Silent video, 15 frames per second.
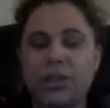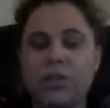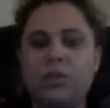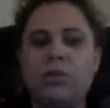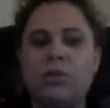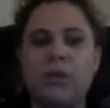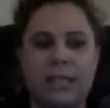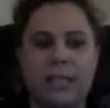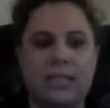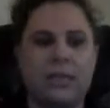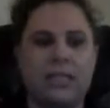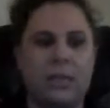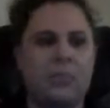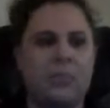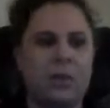2
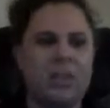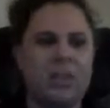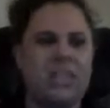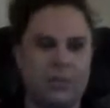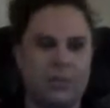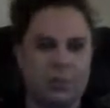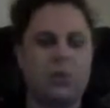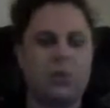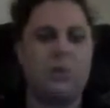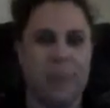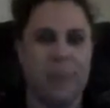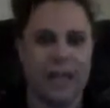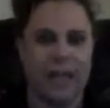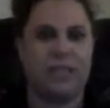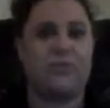is the pretty typical
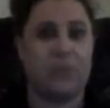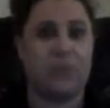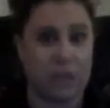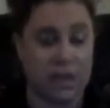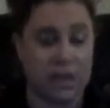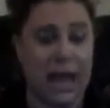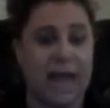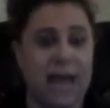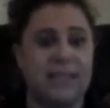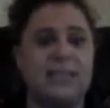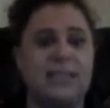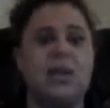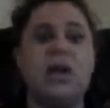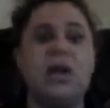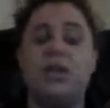pace for the class.